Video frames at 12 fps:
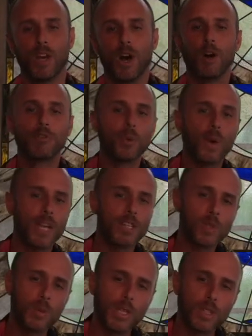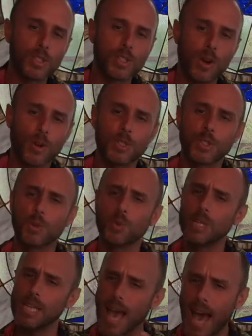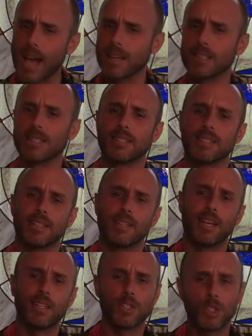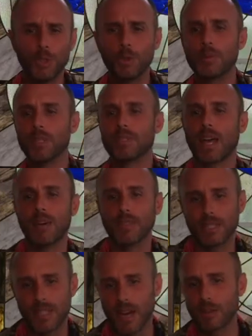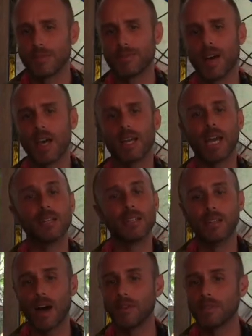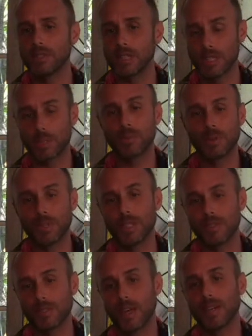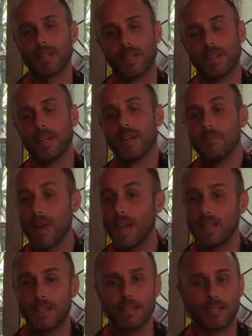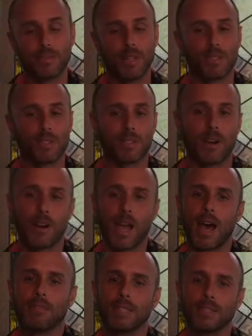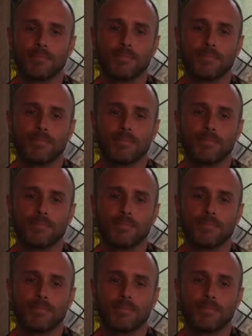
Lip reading: of the ways we could start to react as humans having a terrifying and a novel experience like many of us are having.